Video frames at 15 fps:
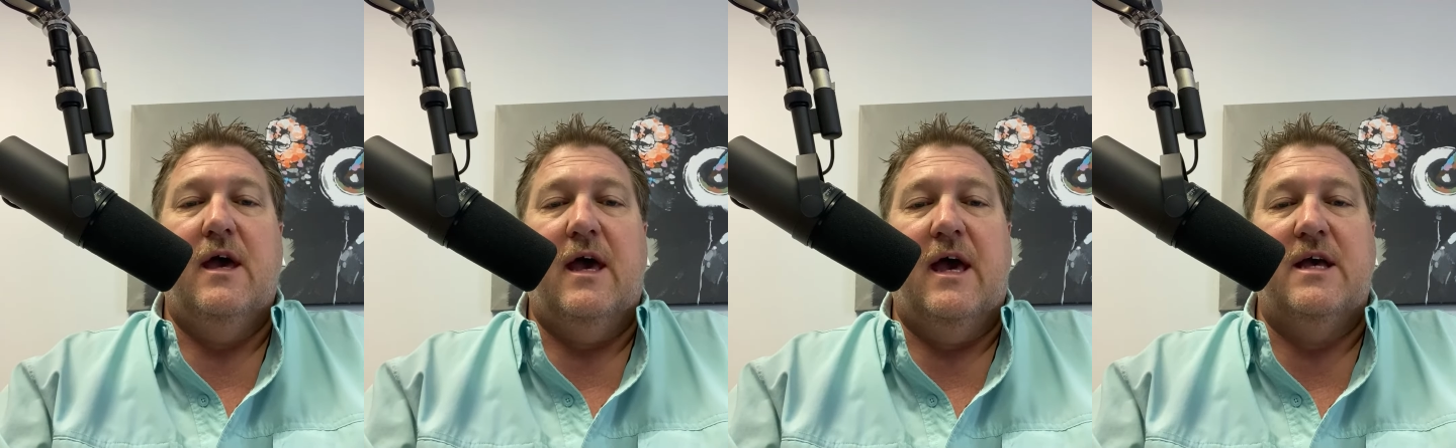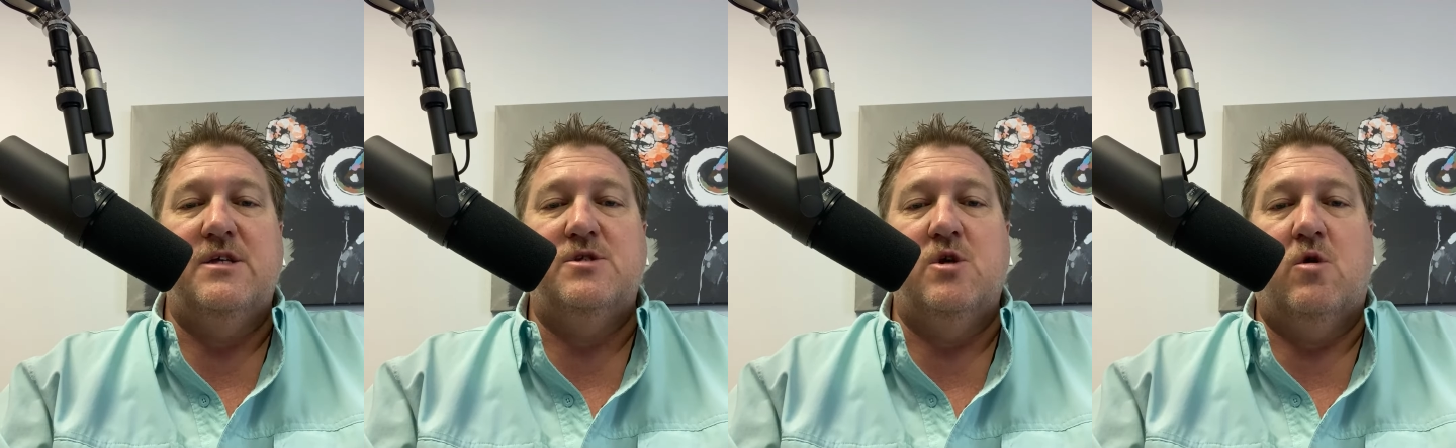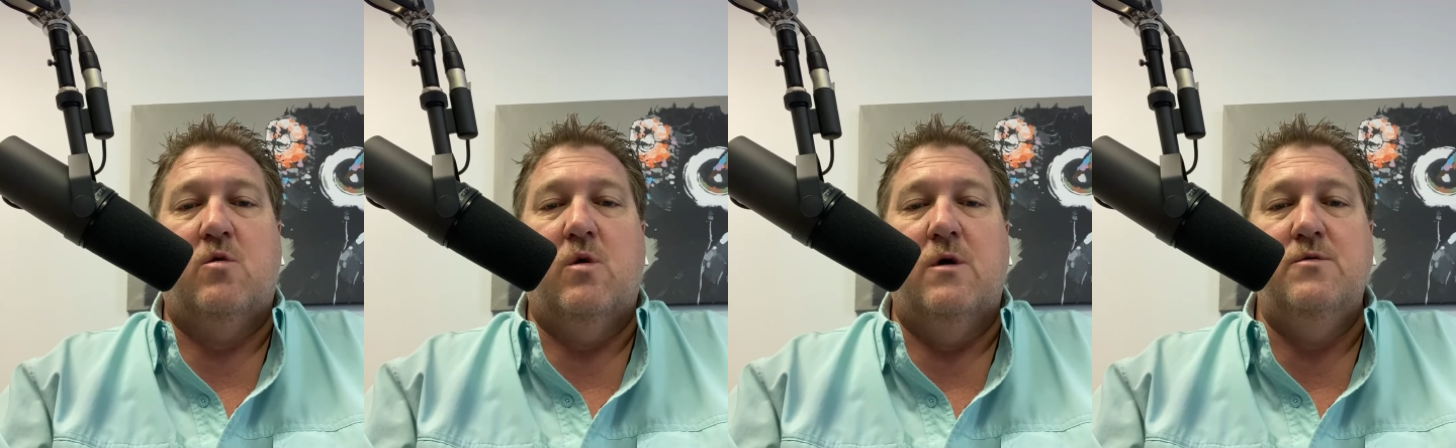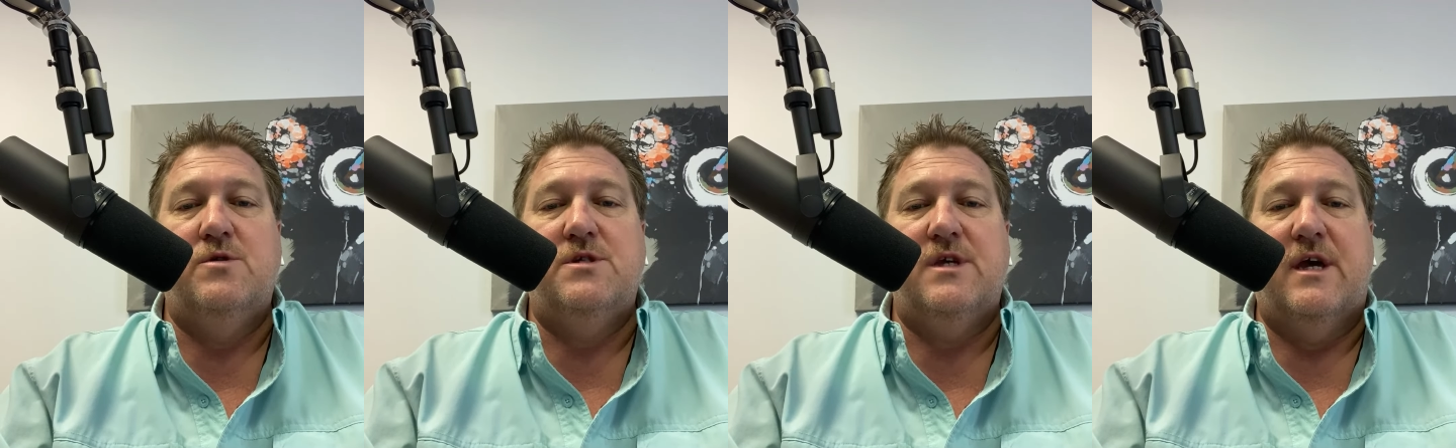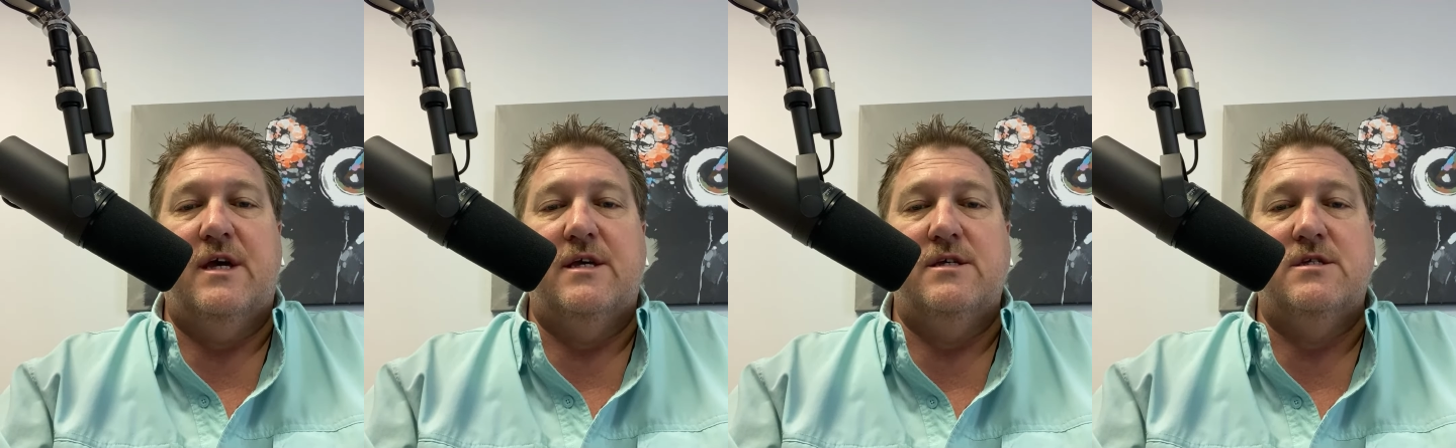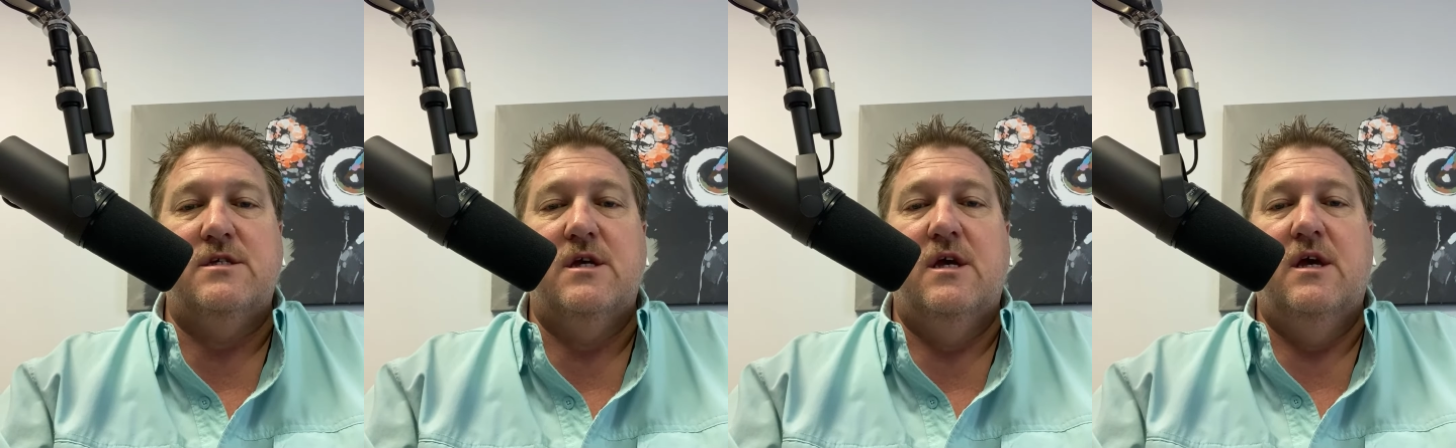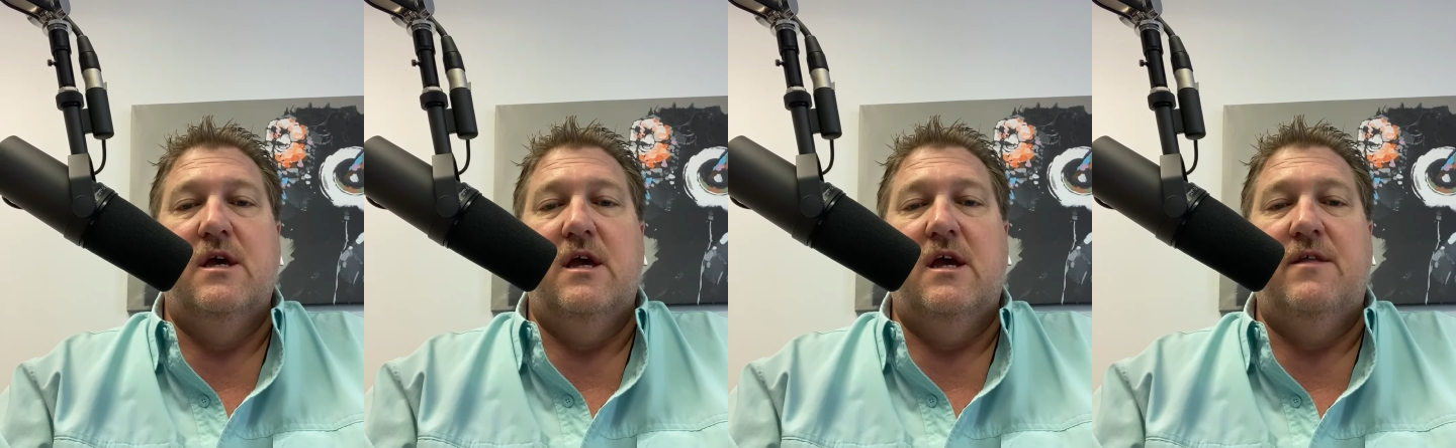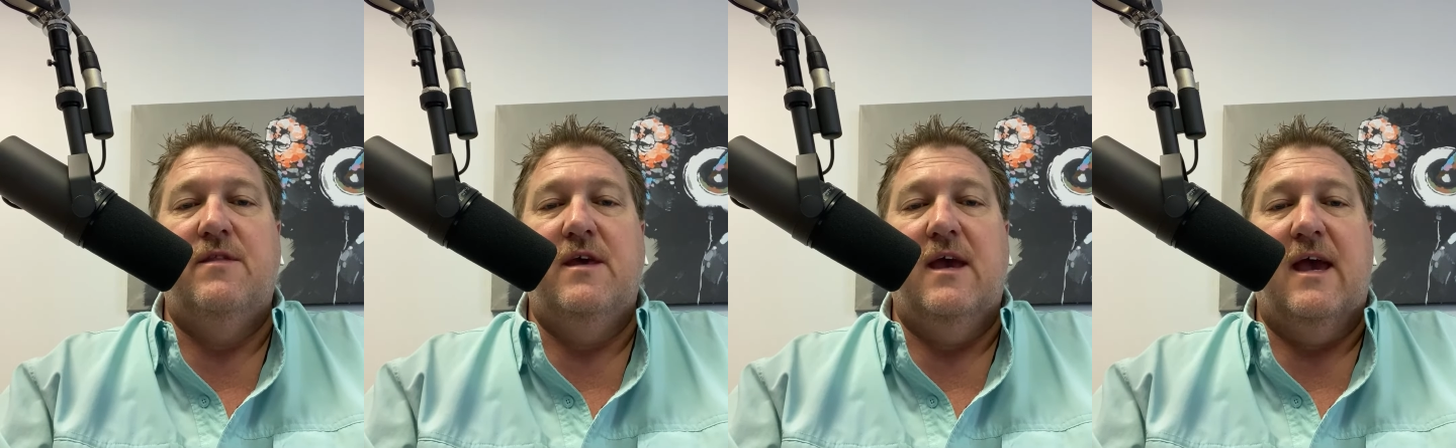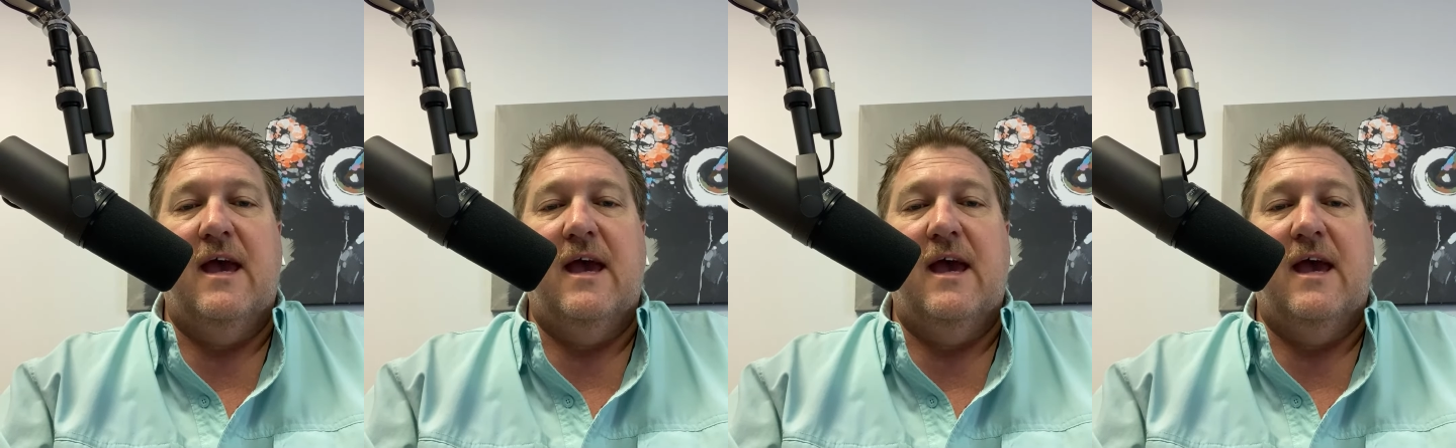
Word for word: As the quote says, in the